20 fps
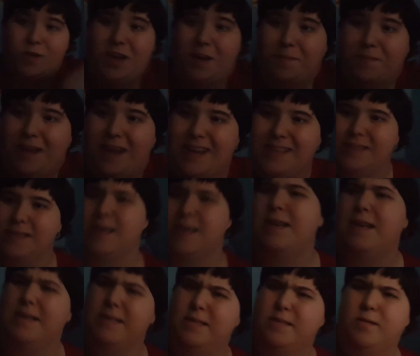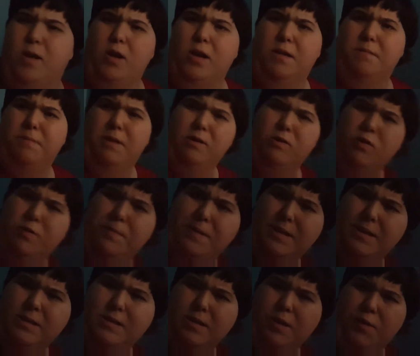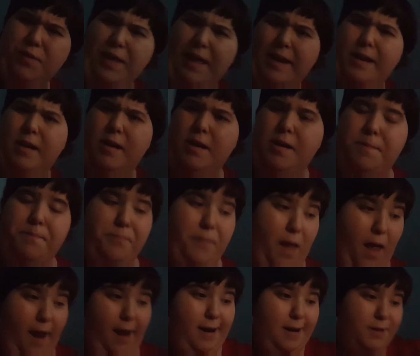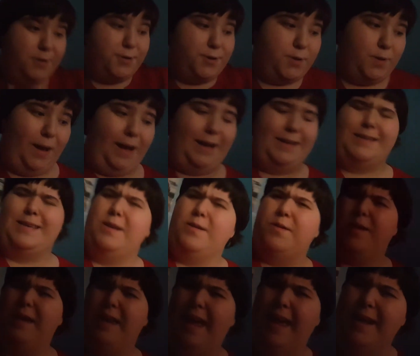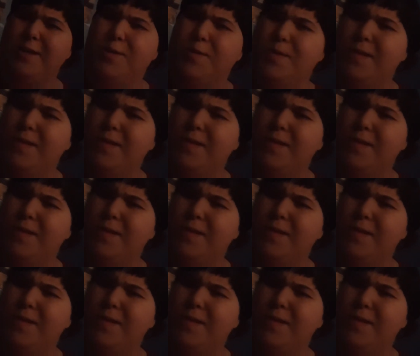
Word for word: What up, guys? It is dark in my room. I know that. Um, so I did all I had to